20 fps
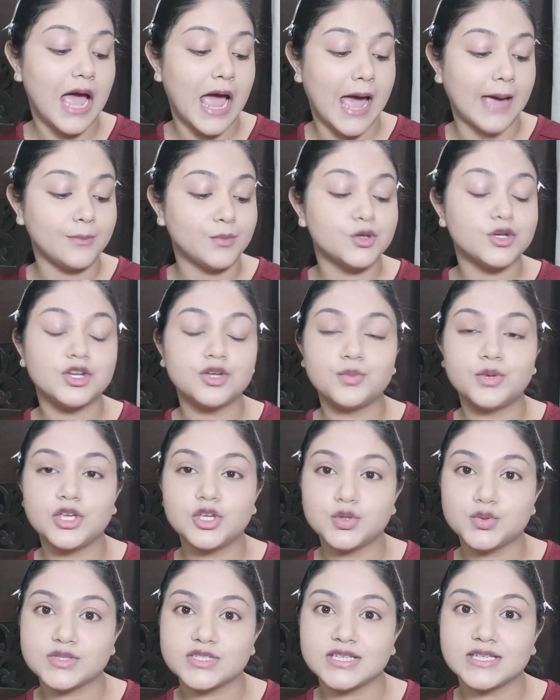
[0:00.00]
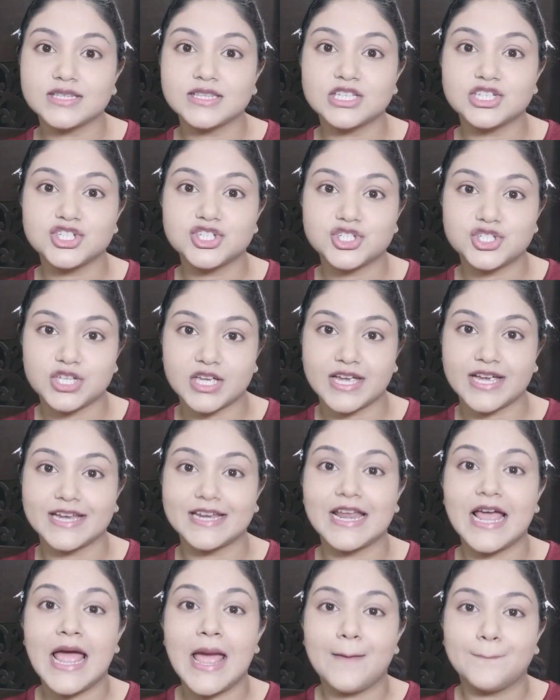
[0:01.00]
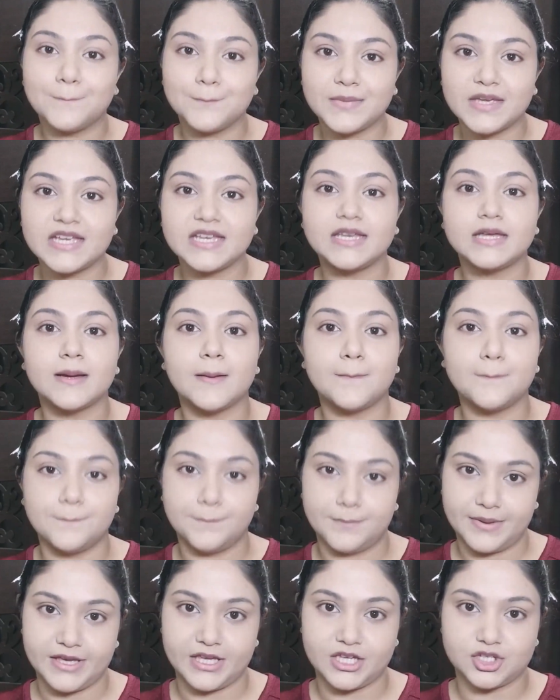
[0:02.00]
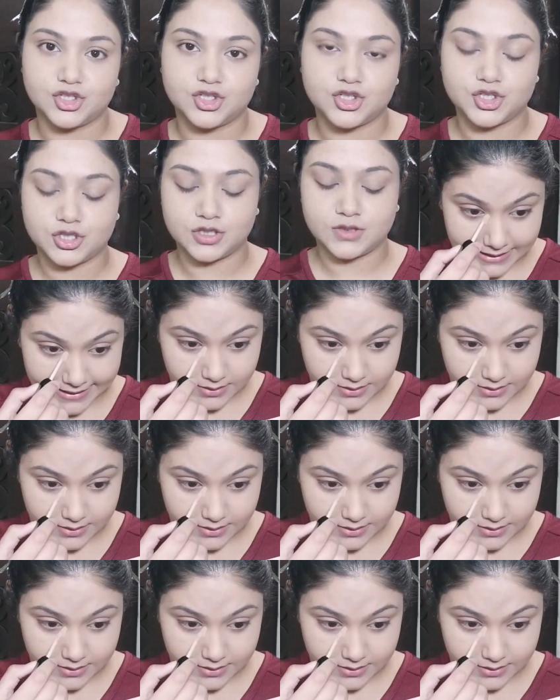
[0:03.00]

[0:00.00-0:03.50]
I'm going to be using the shade medium Beige.